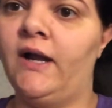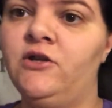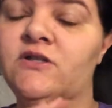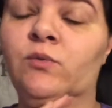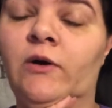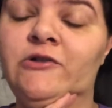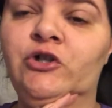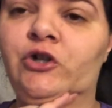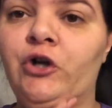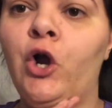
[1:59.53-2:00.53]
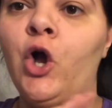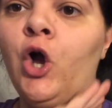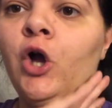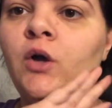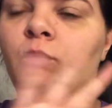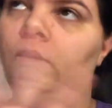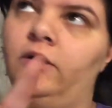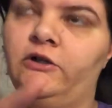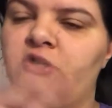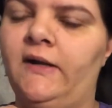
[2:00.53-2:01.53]
I used to watch her, well,
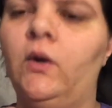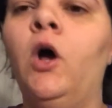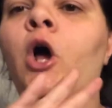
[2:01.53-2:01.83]
her channel.